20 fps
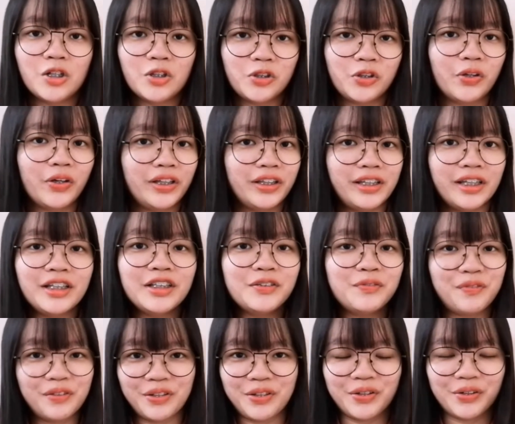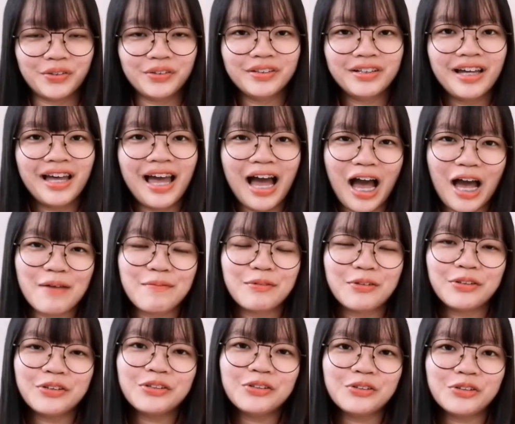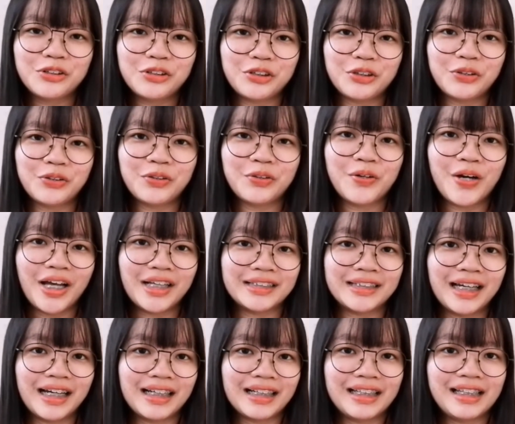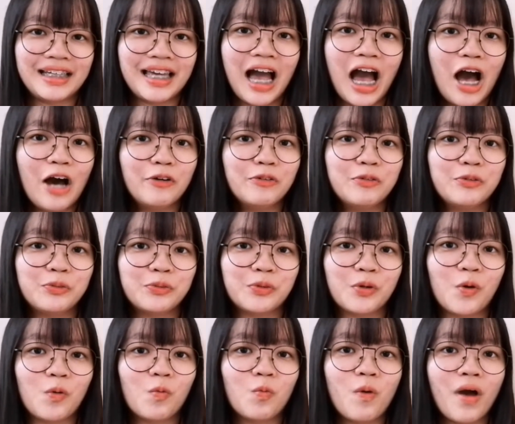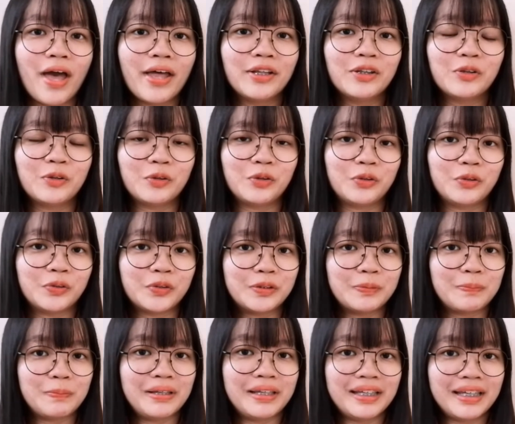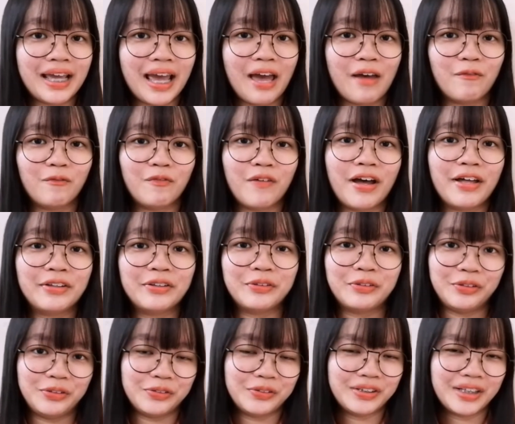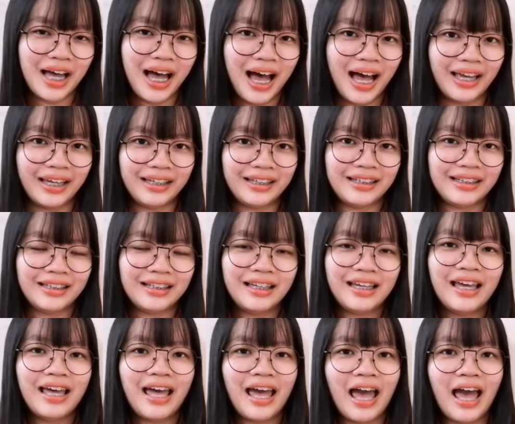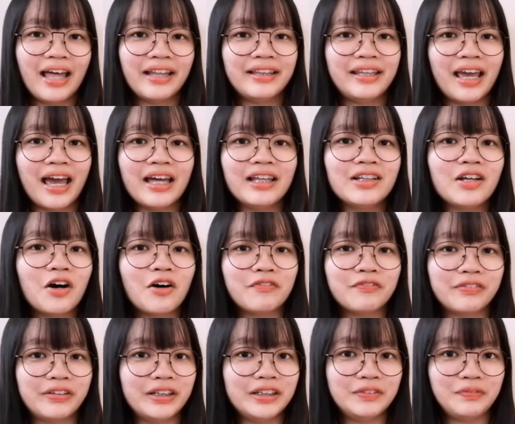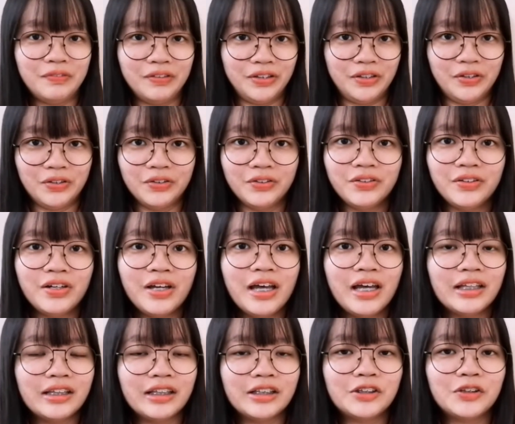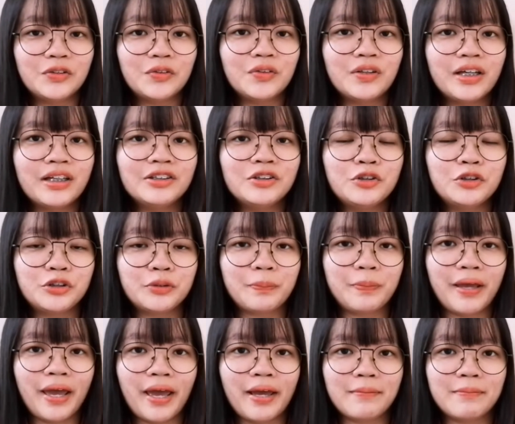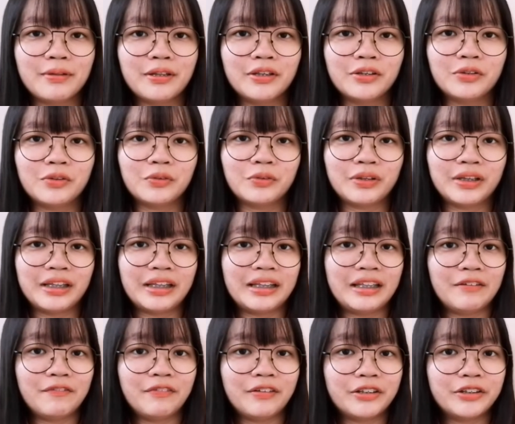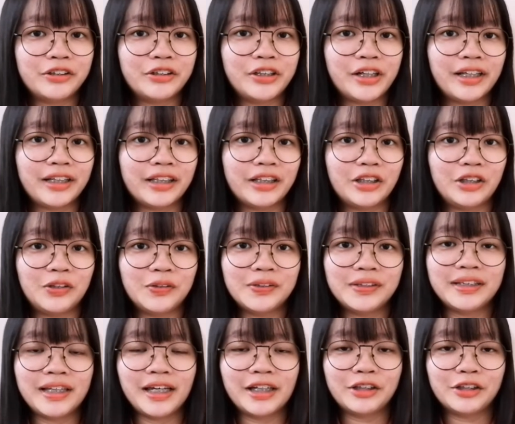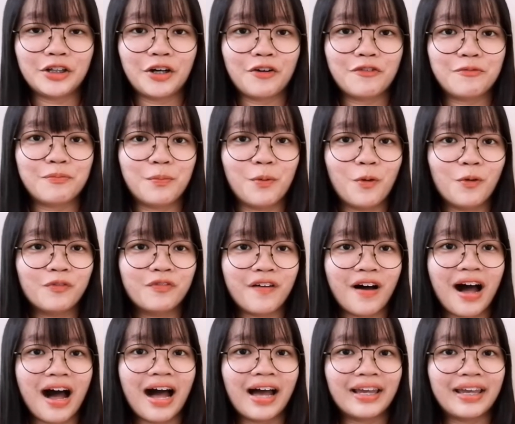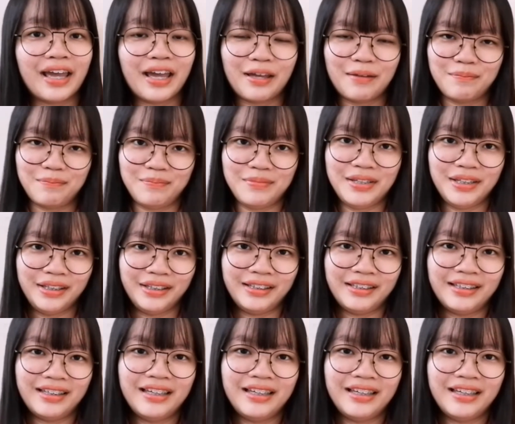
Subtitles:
So in this video, I'm going to show you exactly how to know when to use me and when to use I. At the end of this video, the students should be able to differentiate the usage of both I and me.